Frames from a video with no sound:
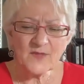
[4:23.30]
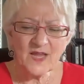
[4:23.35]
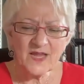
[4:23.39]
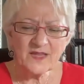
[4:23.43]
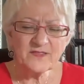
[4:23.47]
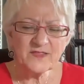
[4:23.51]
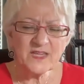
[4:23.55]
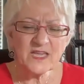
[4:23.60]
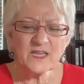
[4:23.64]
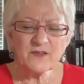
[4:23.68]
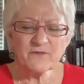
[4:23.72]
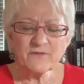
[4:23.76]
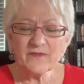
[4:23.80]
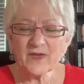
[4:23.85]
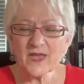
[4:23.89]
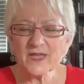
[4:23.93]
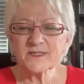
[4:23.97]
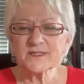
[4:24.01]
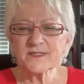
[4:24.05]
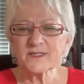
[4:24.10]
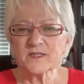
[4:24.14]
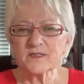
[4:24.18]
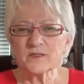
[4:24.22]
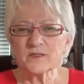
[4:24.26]
and the
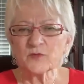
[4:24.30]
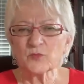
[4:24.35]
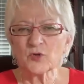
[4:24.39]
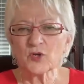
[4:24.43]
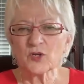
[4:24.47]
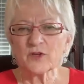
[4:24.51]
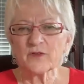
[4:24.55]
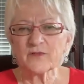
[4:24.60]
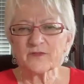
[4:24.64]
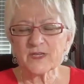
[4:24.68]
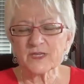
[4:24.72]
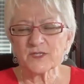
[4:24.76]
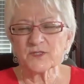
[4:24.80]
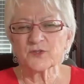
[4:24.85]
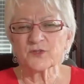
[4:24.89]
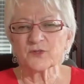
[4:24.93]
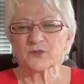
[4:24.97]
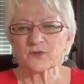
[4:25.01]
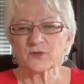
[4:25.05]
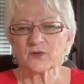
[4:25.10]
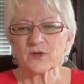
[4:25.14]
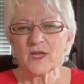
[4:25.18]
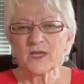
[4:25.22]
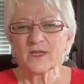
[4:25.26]
events in the Book of
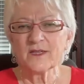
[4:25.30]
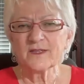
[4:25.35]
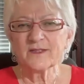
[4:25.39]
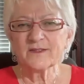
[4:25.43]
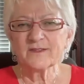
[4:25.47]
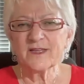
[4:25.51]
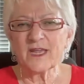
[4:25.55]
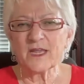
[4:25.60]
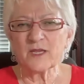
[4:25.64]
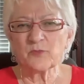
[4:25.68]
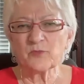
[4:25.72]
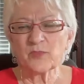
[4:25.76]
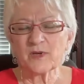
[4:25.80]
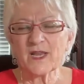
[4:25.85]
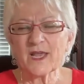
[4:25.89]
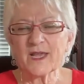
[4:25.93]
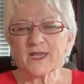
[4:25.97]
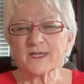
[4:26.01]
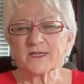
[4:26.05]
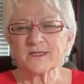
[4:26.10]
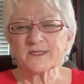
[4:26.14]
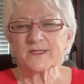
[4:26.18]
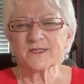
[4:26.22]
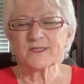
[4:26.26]
Esther take
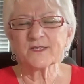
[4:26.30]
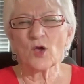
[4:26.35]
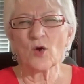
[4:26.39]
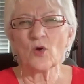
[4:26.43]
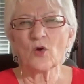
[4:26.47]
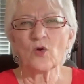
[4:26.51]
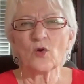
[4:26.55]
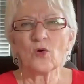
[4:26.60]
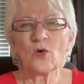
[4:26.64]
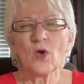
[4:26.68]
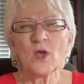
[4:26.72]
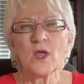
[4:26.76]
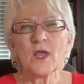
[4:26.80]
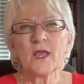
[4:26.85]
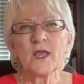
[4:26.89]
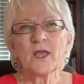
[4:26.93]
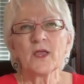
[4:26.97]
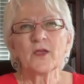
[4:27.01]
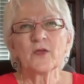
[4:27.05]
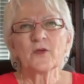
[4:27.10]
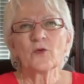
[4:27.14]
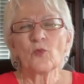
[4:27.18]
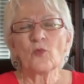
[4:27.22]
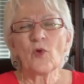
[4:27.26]
place. So
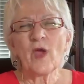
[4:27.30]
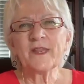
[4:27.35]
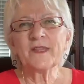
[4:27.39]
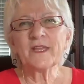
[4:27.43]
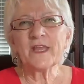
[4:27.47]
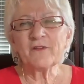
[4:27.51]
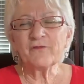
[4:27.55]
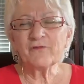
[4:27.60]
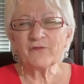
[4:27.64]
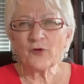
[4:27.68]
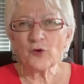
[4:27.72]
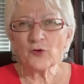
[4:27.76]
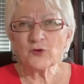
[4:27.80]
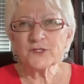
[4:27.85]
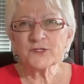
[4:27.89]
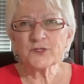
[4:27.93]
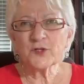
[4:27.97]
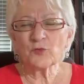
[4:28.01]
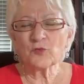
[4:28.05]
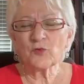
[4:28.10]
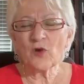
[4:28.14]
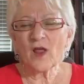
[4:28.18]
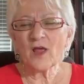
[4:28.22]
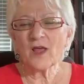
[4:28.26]
when they first
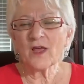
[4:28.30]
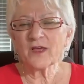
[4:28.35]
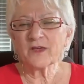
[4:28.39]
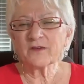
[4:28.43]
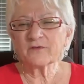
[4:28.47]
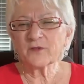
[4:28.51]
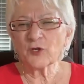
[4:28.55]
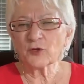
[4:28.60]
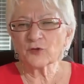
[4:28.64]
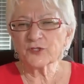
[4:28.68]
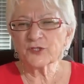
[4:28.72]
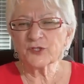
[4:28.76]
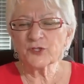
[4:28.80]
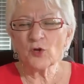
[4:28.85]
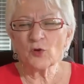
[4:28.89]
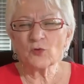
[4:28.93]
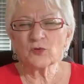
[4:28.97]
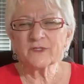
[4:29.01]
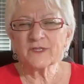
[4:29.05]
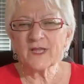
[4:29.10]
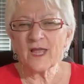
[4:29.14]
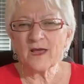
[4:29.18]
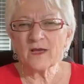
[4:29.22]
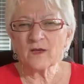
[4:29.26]
arrived, there's no
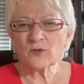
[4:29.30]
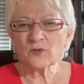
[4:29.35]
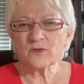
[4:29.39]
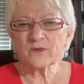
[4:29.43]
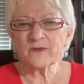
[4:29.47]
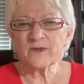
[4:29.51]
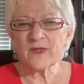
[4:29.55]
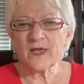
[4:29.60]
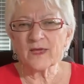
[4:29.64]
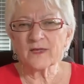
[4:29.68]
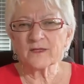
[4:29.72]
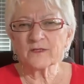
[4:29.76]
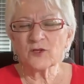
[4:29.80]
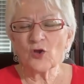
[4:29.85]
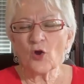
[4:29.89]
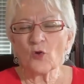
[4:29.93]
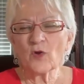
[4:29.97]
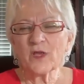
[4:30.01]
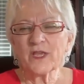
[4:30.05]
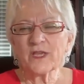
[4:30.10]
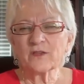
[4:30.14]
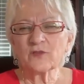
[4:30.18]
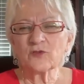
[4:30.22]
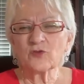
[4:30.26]
doubt that
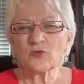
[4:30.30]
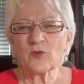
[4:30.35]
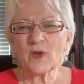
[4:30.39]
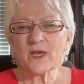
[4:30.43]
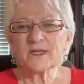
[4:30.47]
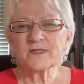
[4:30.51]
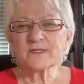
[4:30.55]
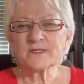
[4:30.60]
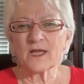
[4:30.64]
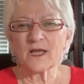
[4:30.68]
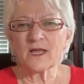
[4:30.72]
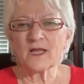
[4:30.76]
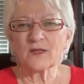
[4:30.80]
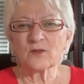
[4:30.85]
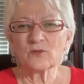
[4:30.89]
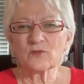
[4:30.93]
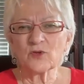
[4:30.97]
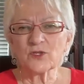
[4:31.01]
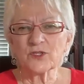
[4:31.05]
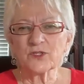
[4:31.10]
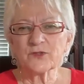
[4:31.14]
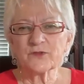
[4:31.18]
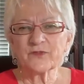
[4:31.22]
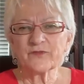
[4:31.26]
going into exile
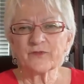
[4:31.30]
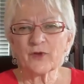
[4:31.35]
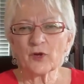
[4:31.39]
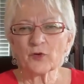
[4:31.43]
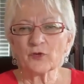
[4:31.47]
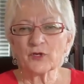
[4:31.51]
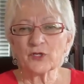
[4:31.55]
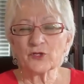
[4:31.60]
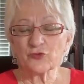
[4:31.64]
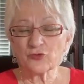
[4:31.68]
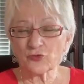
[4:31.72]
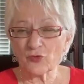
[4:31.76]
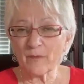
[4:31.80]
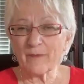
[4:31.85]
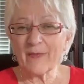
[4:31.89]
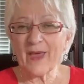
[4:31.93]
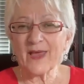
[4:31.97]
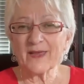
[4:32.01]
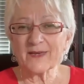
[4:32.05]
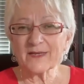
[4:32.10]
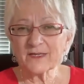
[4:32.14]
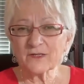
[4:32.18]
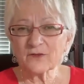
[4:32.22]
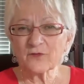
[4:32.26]
was very
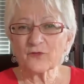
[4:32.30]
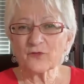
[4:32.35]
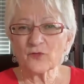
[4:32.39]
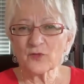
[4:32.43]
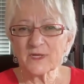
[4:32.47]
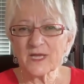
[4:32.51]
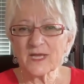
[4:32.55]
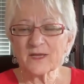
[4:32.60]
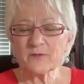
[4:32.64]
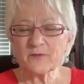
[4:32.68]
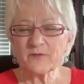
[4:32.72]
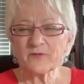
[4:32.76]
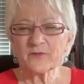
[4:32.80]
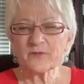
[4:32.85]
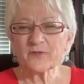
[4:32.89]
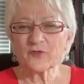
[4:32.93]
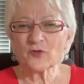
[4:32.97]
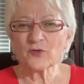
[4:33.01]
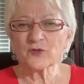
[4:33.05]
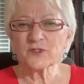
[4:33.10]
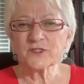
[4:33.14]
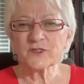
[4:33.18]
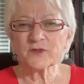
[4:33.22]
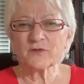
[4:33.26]
traumatic for them.
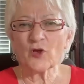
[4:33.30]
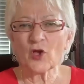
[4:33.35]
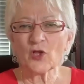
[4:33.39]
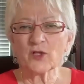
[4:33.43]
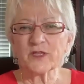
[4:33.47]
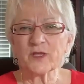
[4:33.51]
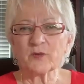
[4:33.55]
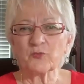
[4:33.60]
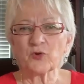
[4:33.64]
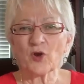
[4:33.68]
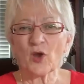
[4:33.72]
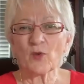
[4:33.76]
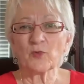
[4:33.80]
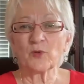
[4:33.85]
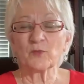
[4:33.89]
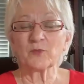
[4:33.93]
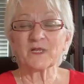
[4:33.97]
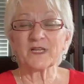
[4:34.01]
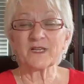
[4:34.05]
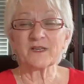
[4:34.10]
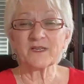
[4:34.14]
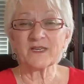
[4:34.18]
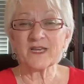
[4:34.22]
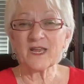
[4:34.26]
First of all, they
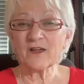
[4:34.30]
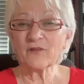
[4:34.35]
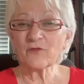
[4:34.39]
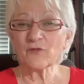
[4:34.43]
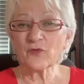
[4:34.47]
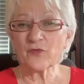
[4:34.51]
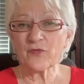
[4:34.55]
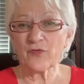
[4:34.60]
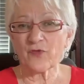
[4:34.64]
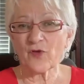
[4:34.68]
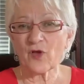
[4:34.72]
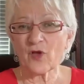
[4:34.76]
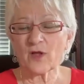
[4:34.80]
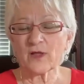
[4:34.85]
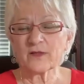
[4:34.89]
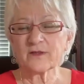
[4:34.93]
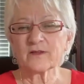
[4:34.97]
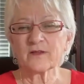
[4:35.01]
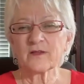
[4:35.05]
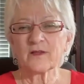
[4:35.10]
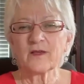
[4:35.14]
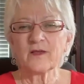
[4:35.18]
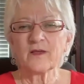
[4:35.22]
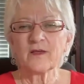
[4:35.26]
probably never
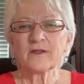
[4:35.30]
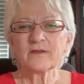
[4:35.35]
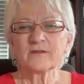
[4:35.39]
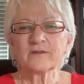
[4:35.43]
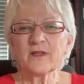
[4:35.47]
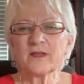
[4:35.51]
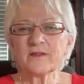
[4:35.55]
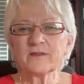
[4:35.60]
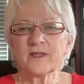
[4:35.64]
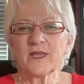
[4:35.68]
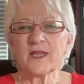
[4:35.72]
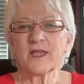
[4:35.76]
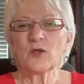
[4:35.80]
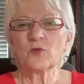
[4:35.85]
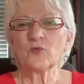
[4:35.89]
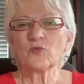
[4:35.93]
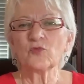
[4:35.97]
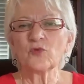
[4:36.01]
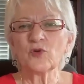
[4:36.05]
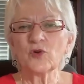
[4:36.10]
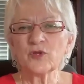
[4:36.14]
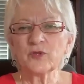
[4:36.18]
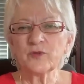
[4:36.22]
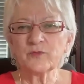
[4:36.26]
thought that they
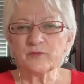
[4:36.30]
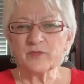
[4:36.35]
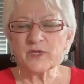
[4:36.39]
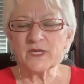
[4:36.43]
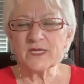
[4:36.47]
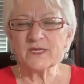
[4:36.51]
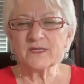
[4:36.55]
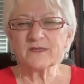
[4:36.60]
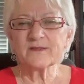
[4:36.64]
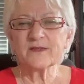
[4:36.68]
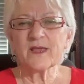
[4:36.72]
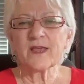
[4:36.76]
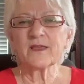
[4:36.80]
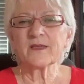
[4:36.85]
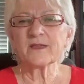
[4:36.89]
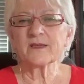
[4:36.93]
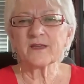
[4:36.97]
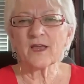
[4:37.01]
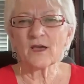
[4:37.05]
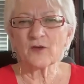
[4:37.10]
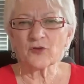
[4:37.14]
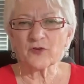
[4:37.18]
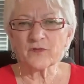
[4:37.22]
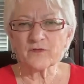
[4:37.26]
would be
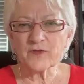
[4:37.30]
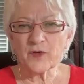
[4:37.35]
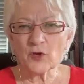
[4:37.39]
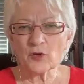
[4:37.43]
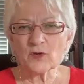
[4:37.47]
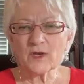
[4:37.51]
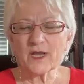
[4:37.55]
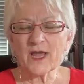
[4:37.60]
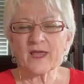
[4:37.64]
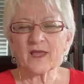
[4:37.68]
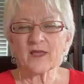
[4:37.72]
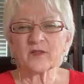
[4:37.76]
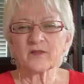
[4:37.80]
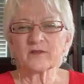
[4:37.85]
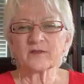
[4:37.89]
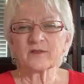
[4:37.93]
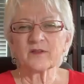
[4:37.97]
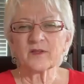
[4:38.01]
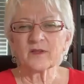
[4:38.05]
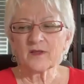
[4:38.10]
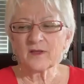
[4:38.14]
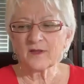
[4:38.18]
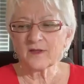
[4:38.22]
taken out of their land